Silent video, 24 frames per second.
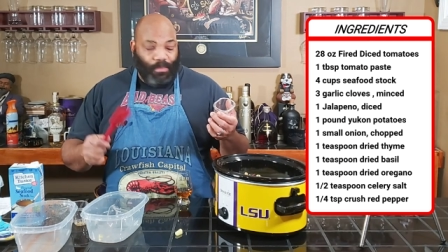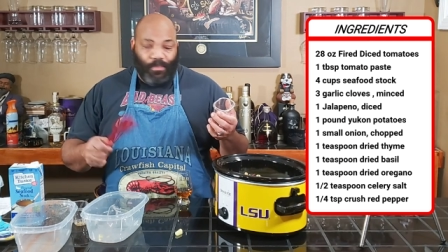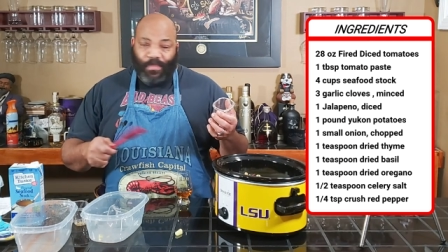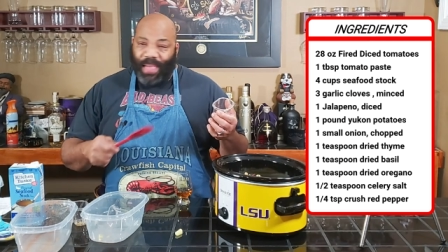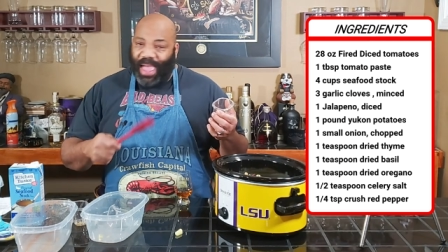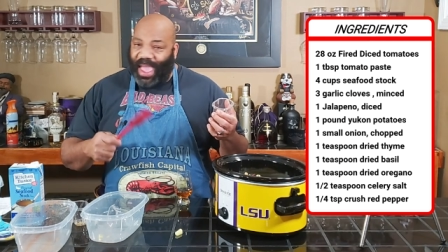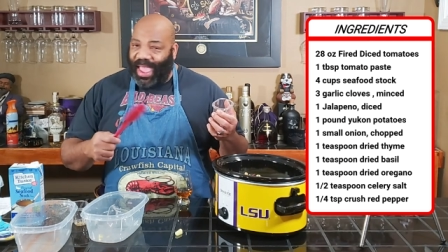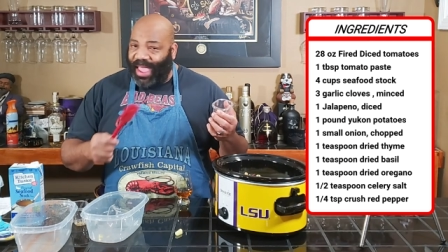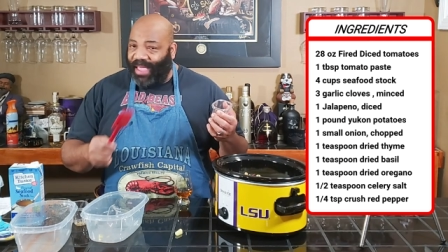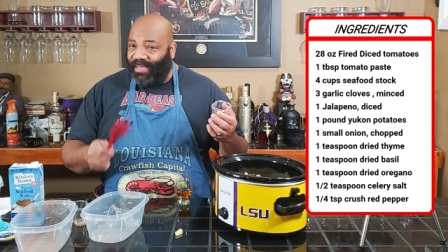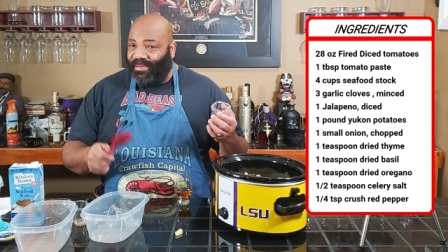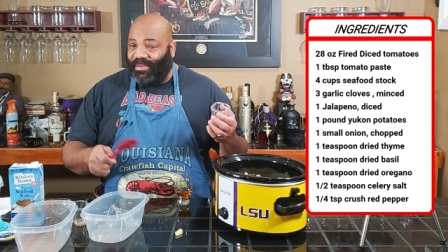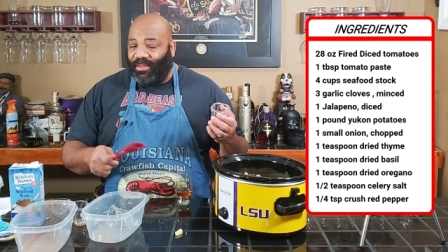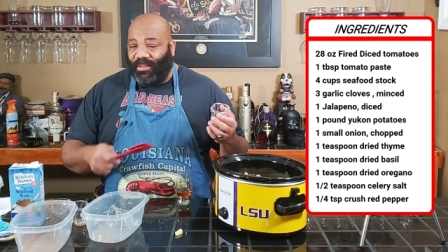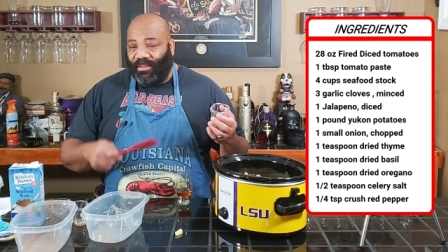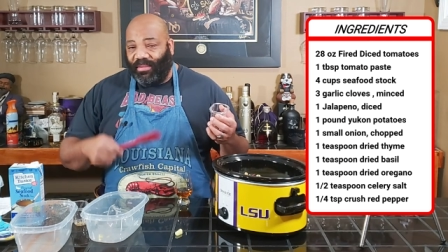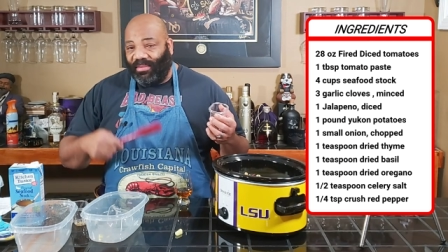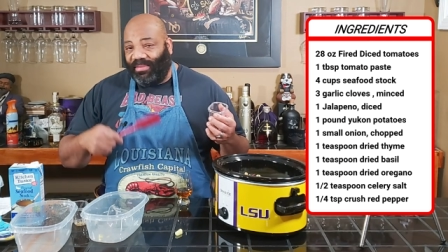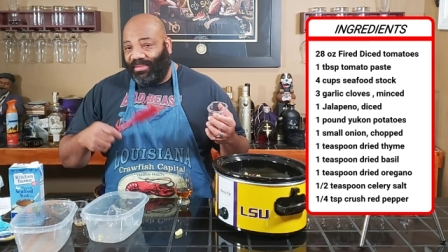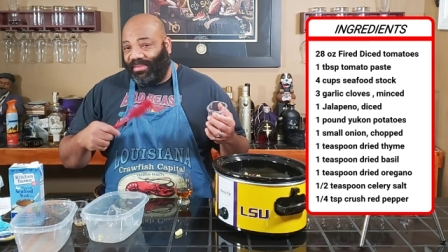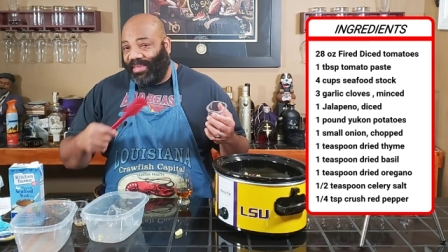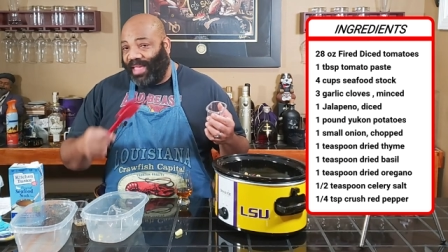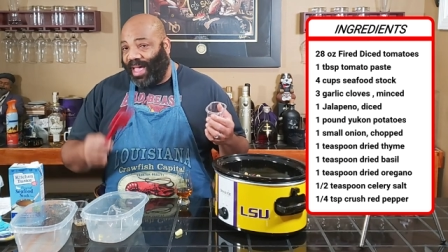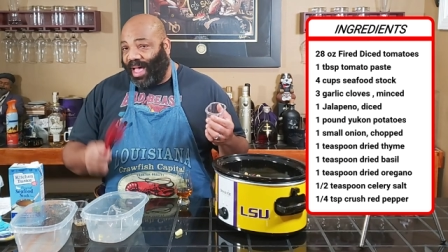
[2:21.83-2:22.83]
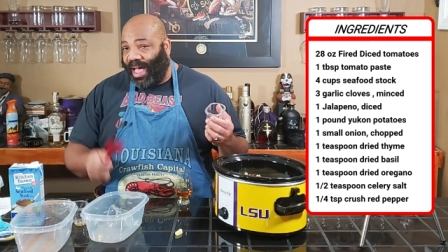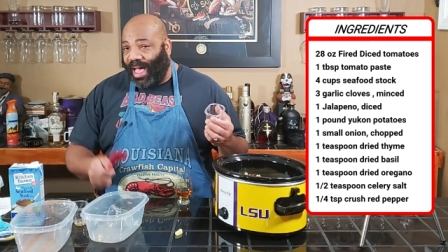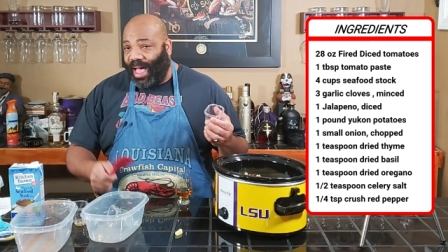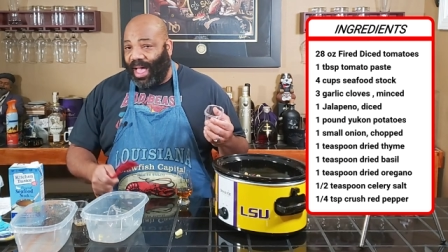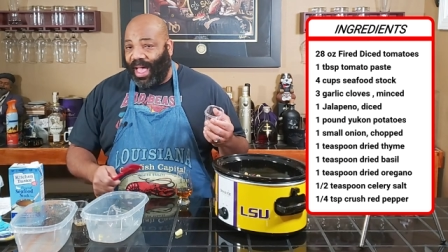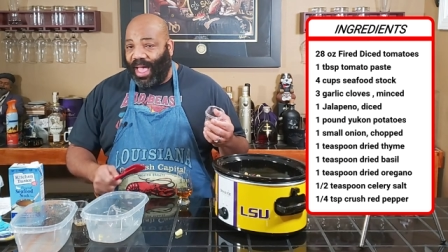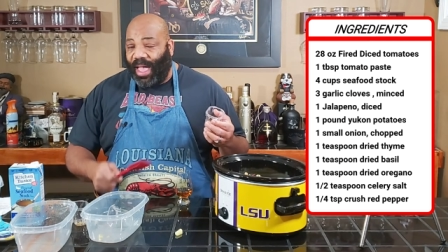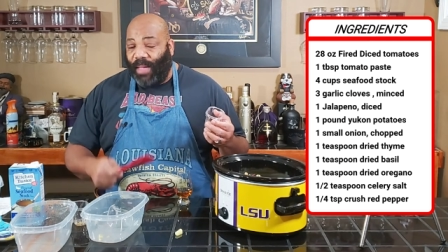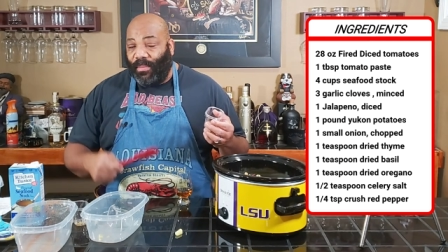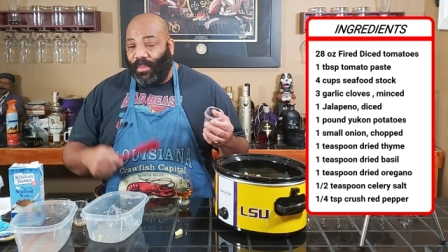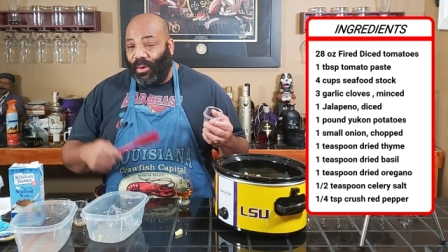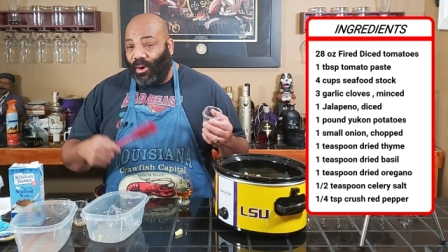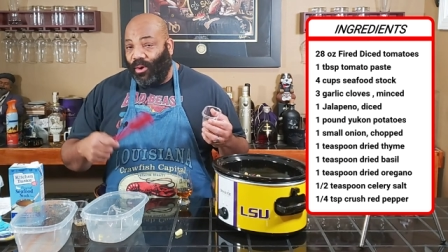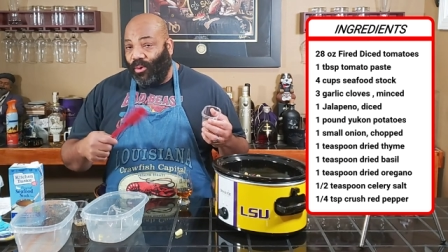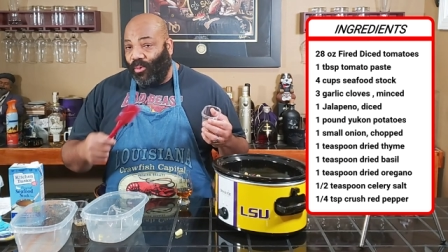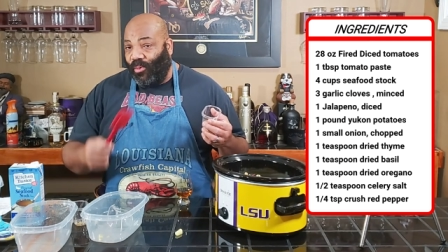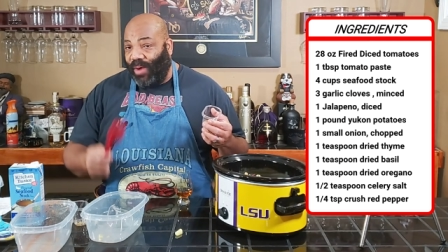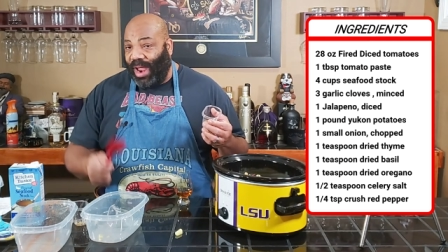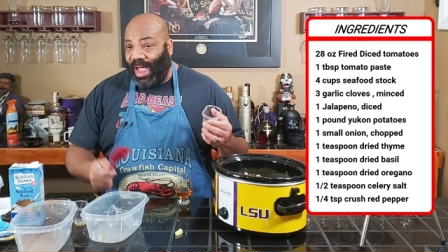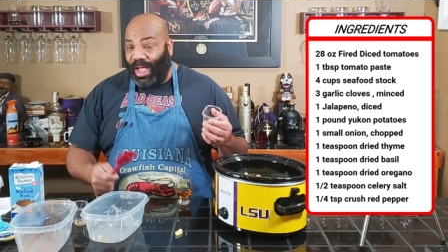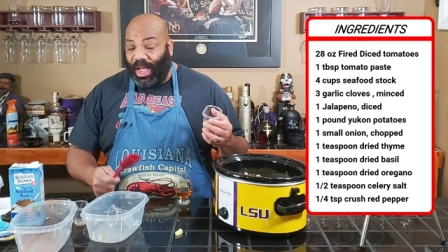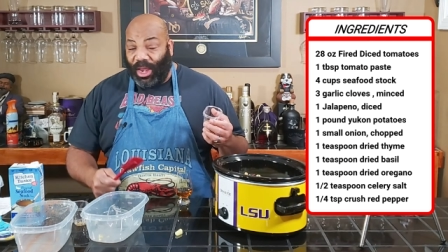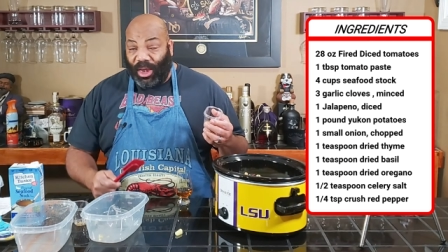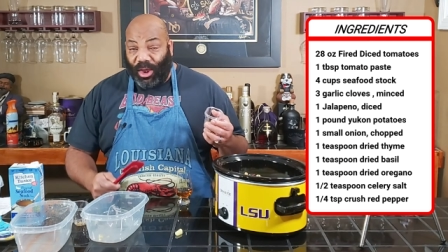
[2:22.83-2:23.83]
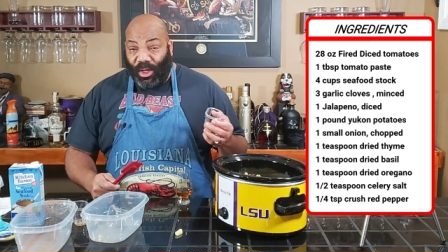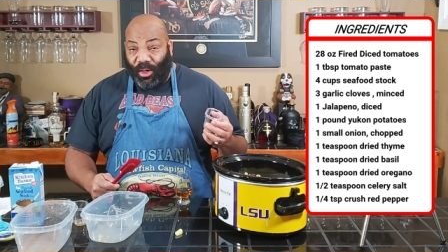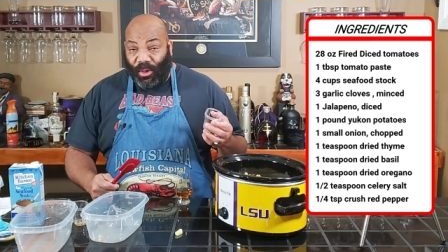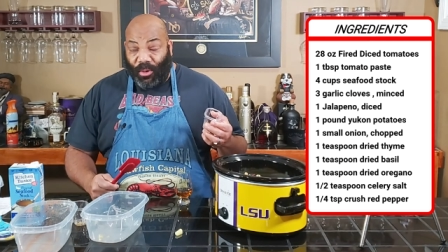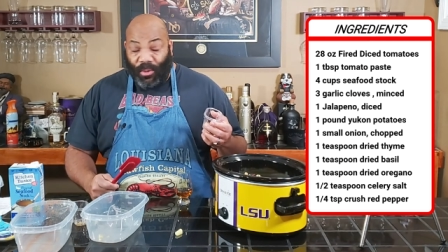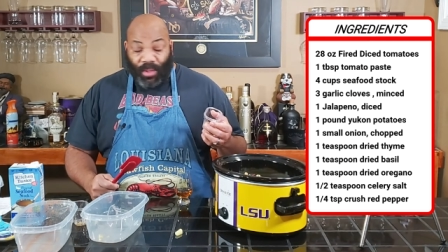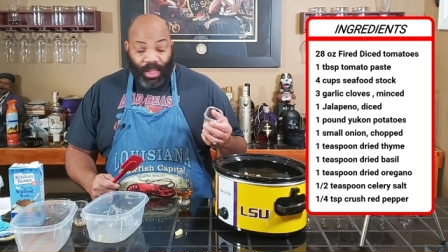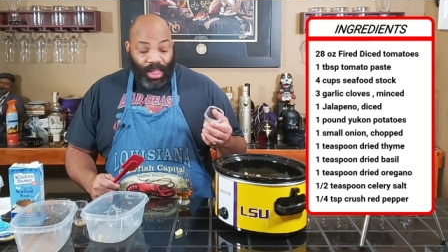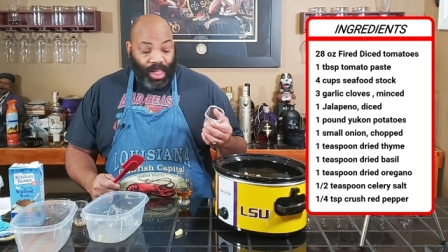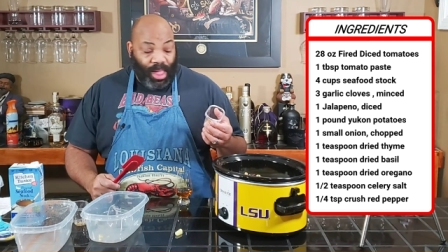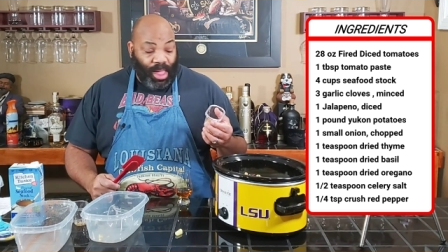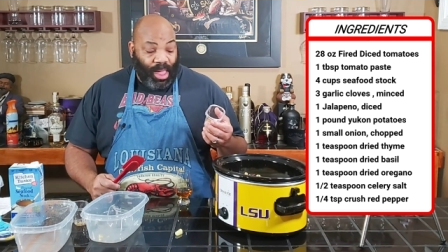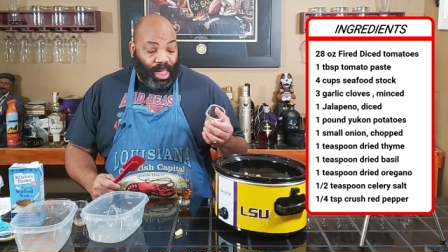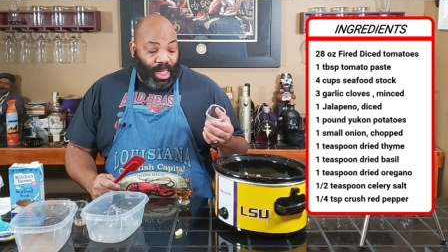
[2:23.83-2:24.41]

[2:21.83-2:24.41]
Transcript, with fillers: basil, thyme, oregano,